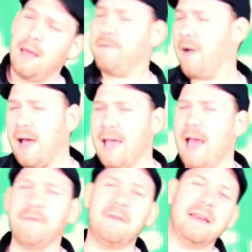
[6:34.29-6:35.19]
If I
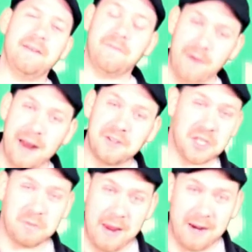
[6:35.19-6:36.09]
have any French
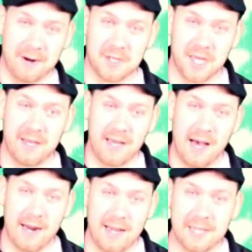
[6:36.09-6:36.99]
speakers in the
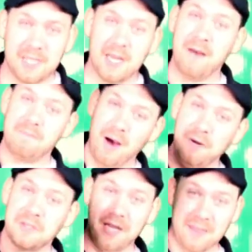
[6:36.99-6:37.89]
audience,
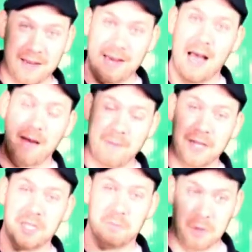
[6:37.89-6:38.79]
post in the
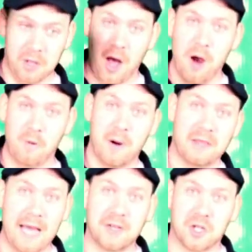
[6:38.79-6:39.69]
comments below
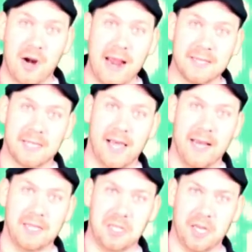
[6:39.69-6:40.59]
what that
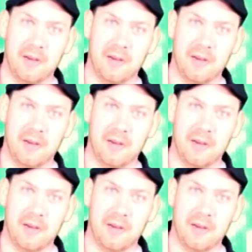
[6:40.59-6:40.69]
translates